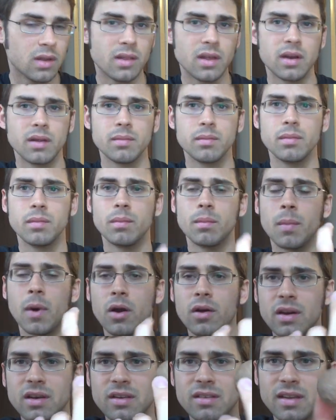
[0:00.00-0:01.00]
A lot of
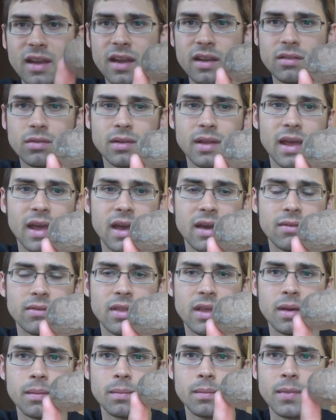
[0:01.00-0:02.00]
market stands will have
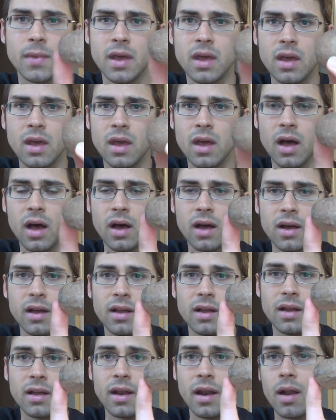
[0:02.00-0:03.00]
them.
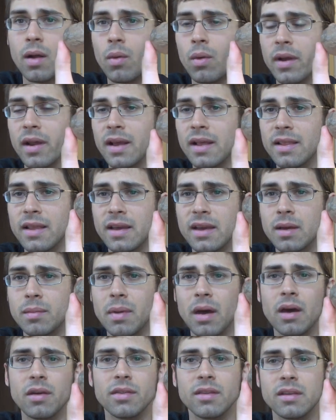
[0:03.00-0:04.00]
Uh, what I like
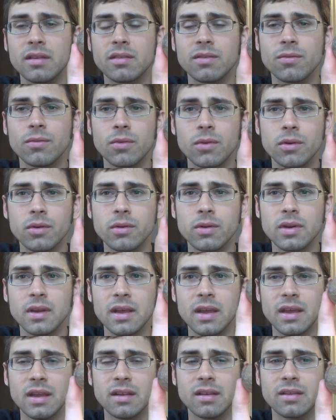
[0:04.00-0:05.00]
about this fruit
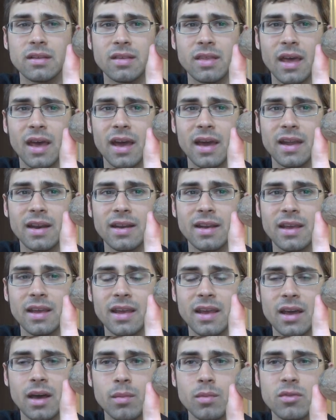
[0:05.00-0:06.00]
is that
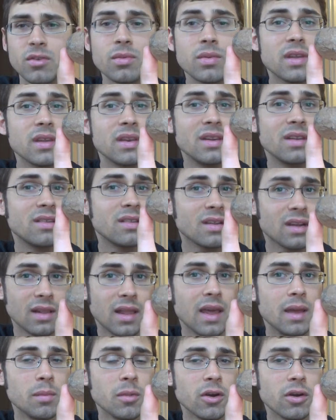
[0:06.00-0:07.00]
it comes with a
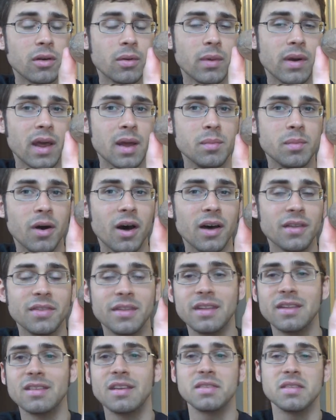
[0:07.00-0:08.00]
disclaimer. When I bought
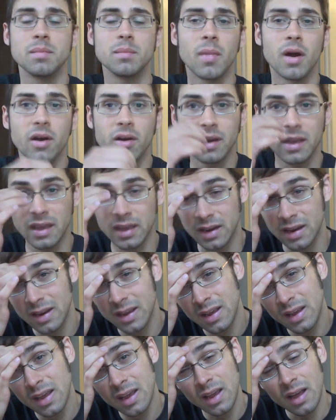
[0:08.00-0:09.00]
this at the market
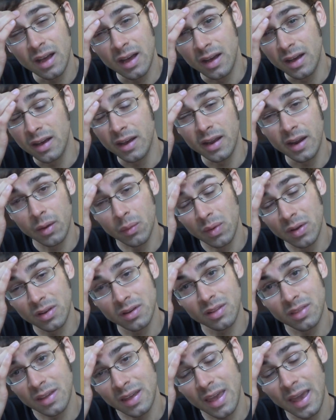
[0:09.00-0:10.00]
uh, and I went
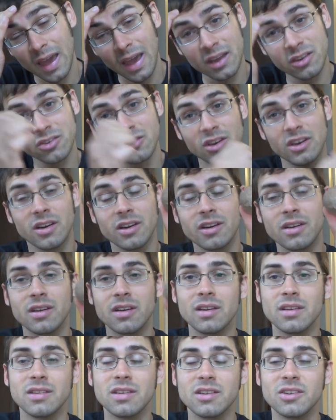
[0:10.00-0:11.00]
to the cashier
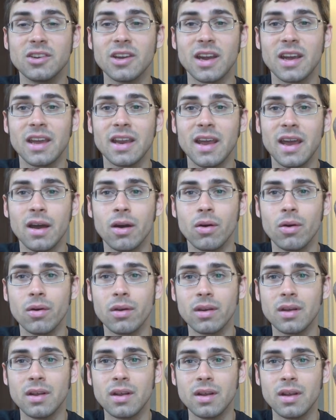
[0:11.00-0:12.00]
to, to check it
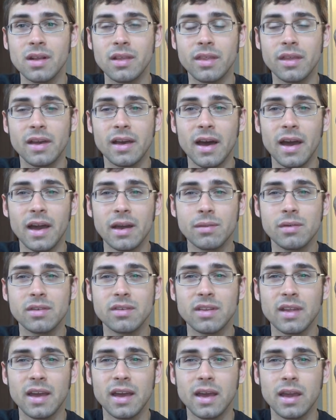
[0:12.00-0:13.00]
out, the guy
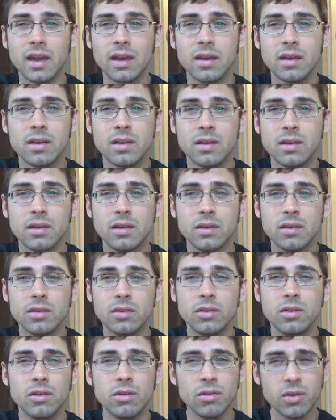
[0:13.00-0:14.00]
was like,
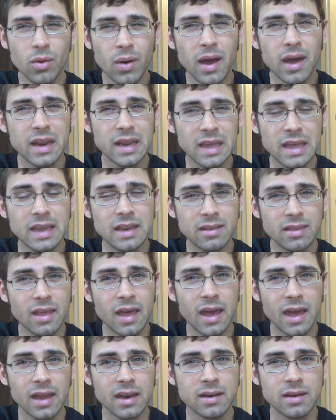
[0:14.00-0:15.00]
Do you know how to eat
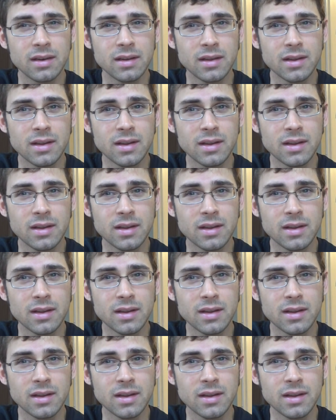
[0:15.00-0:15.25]
that?